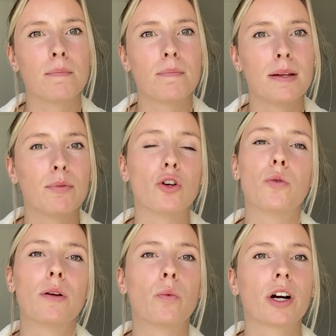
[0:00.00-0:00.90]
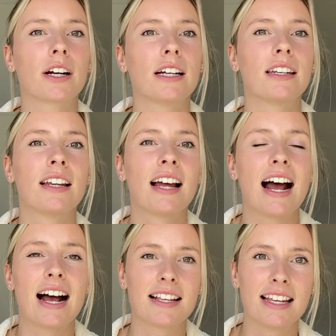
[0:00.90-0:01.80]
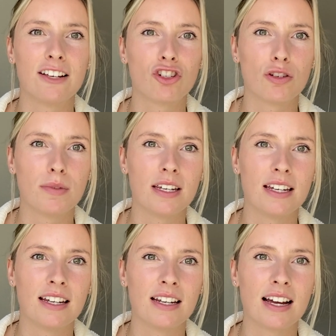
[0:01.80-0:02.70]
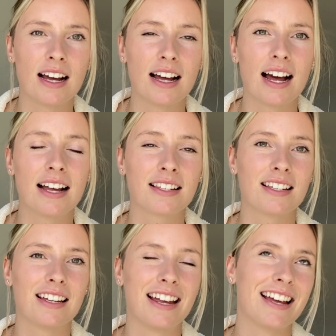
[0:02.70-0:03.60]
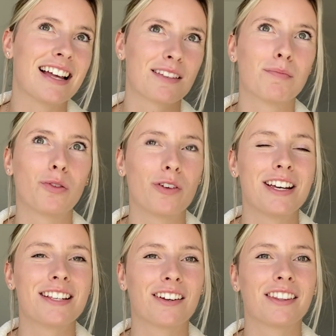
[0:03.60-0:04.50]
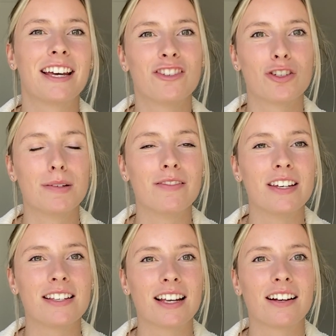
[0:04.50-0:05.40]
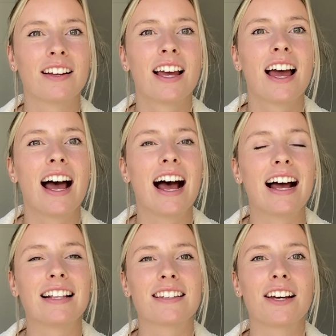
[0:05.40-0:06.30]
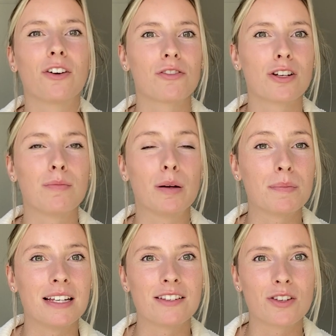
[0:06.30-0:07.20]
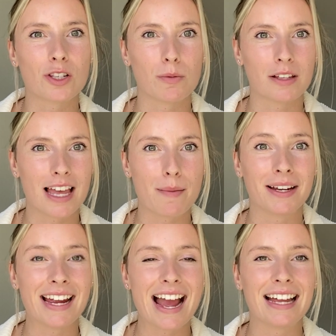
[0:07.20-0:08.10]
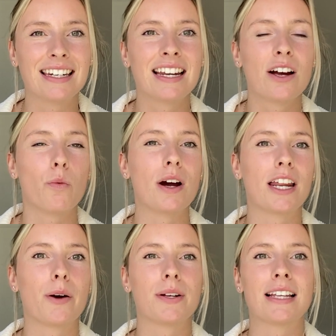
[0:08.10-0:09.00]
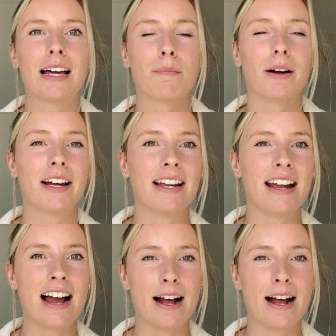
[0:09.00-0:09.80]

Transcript: people who will be working as H2B, as employees on the H2B visa. And I also bumped into some of them again when I was at my